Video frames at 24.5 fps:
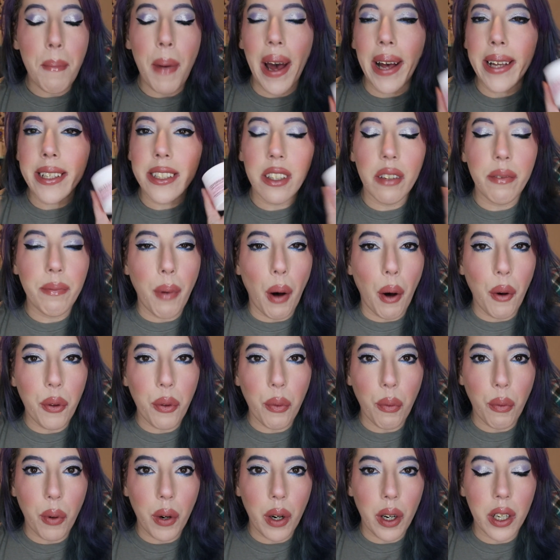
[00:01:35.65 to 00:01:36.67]
Best of
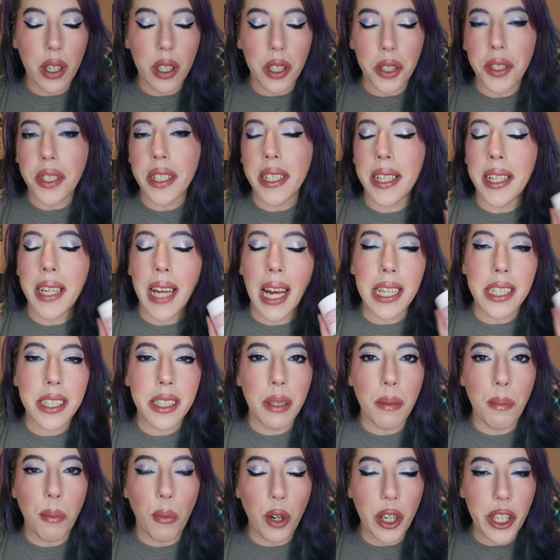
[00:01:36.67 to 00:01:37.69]
both worlds, get
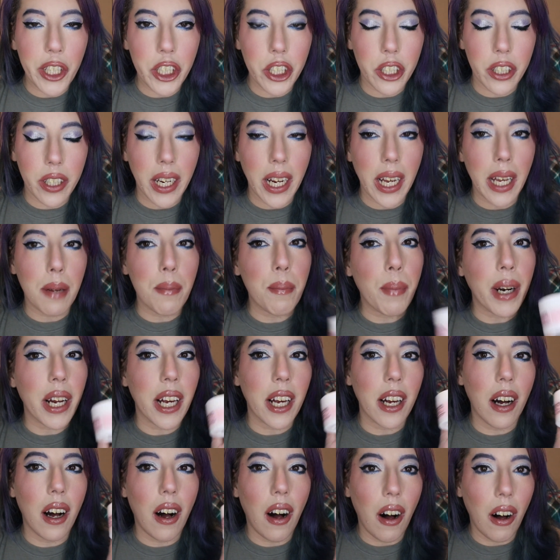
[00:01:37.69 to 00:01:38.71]
some moisture in, but
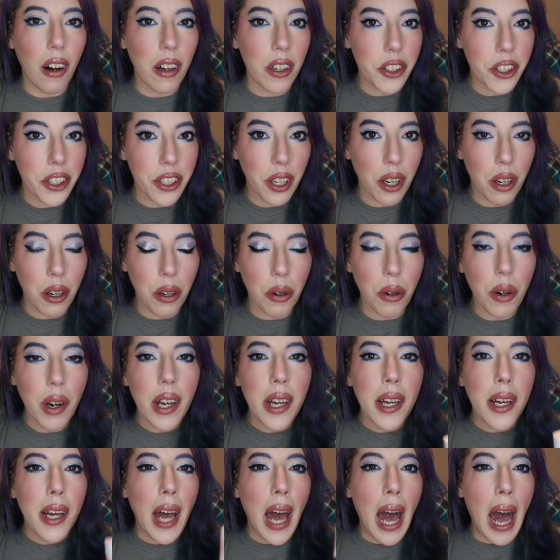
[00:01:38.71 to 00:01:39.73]
I also
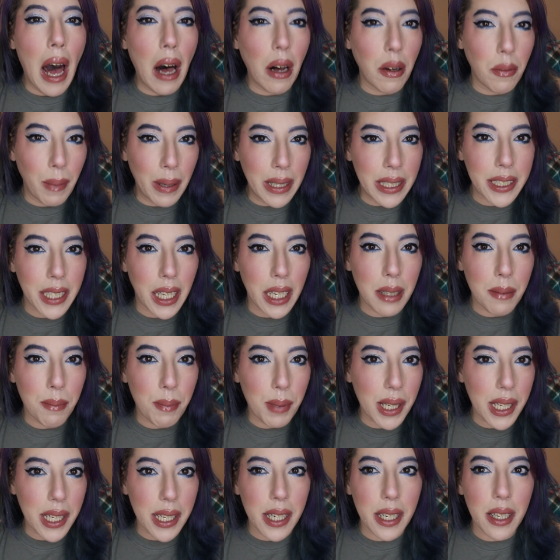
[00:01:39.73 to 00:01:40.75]
help my skin
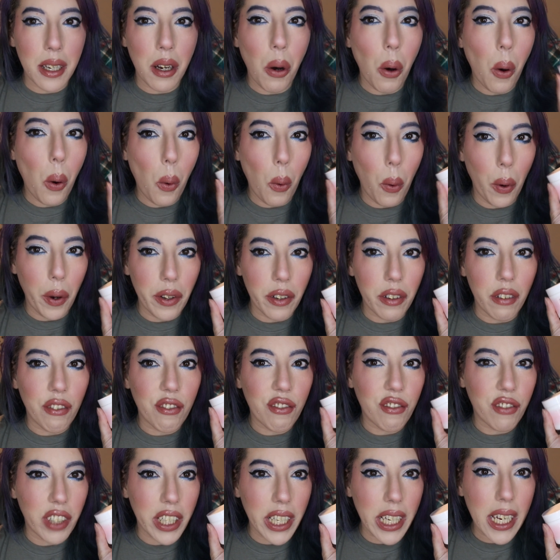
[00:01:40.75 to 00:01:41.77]
being oil
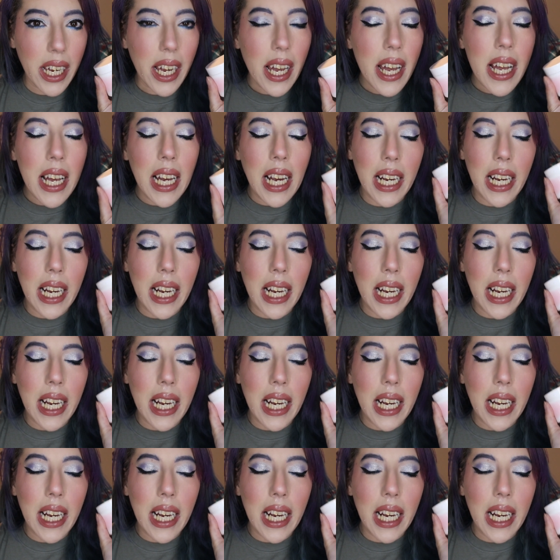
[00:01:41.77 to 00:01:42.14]
free.